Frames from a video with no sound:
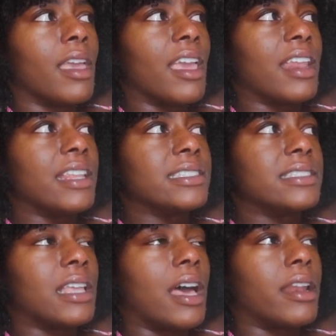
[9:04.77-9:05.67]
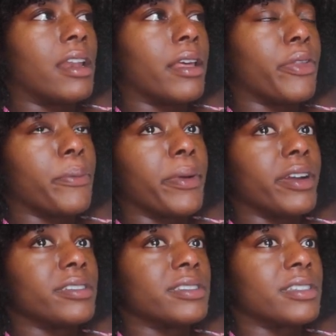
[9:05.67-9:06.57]
And it's not another
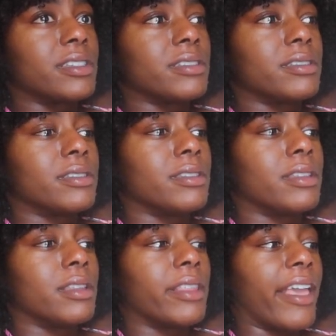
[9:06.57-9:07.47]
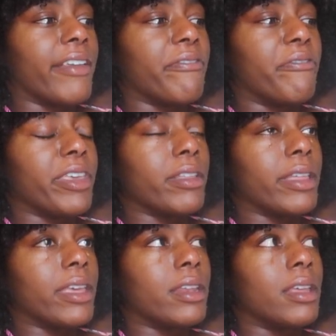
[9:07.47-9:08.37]
person. I can feel
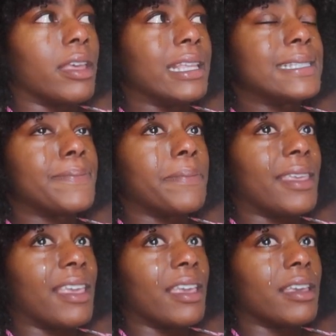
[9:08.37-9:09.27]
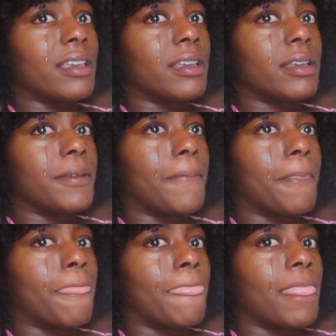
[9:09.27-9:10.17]
it. It's me.
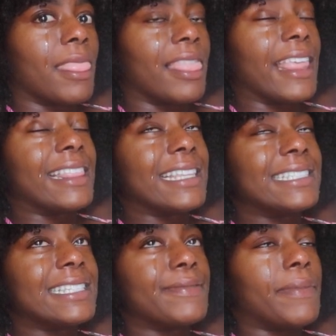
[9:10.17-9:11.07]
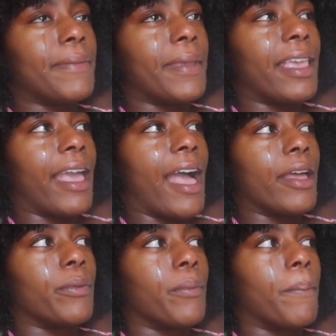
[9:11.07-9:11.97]
Like, this is me being
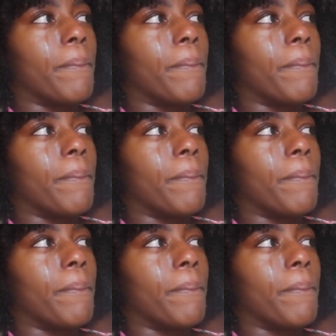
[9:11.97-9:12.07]
at,